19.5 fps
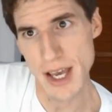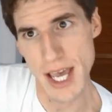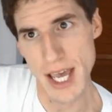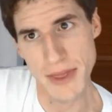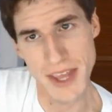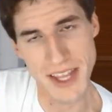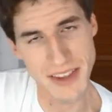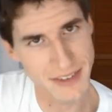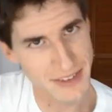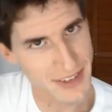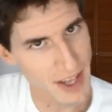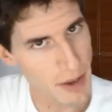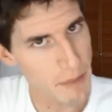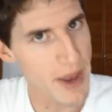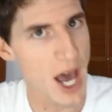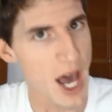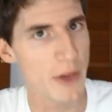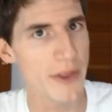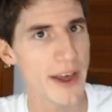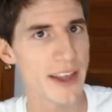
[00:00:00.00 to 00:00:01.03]
And then
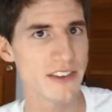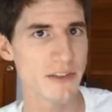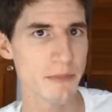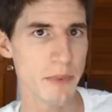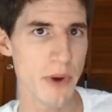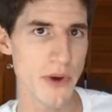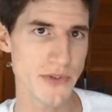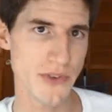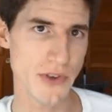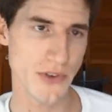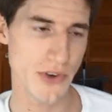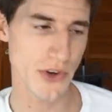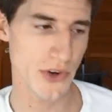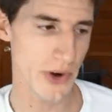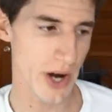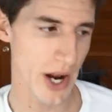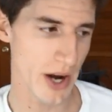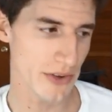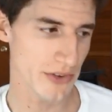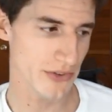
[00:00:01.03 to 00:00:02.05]
somehow that's supposed to turn
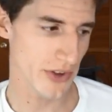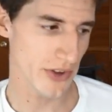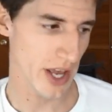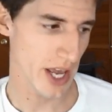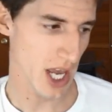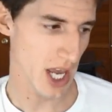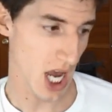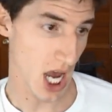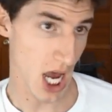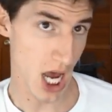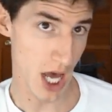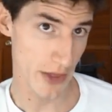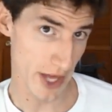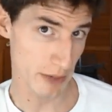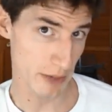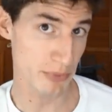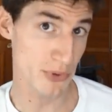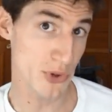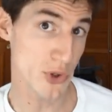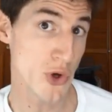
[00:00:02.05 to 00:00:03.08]
around and say, ah,
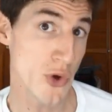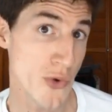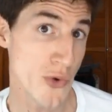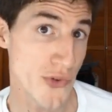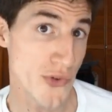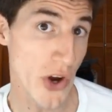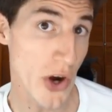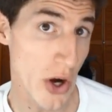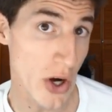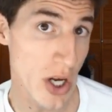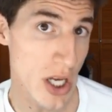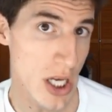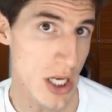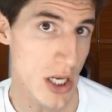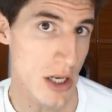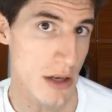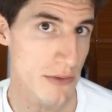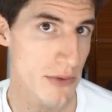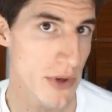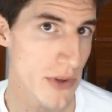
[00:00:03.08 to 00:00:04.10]
that proves our
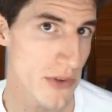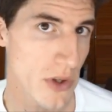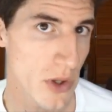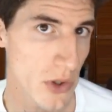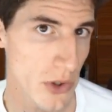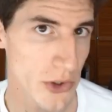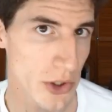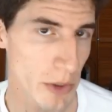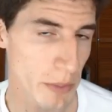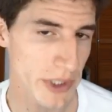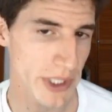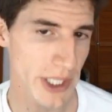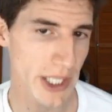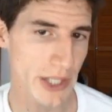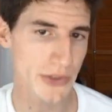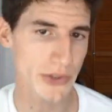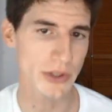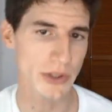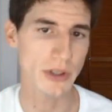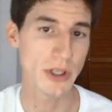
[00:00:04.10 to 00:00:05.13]
physical
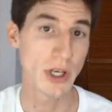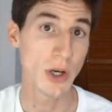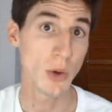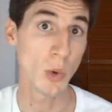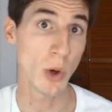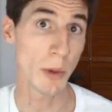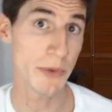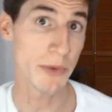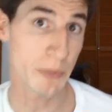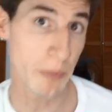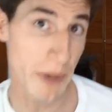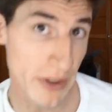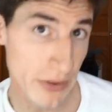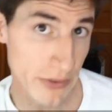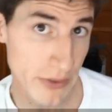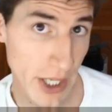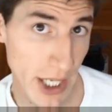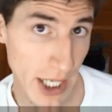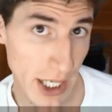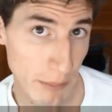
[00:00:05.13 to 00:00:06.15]
interpretation. Warped
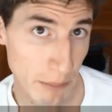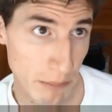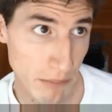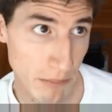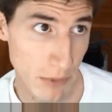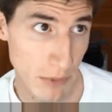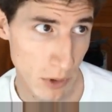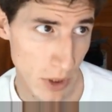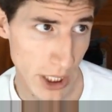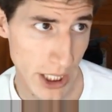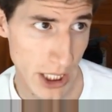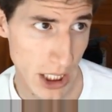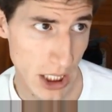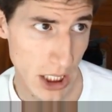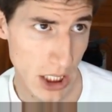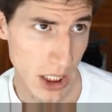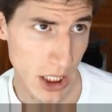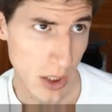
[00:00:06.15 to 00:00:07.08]
space-time, right?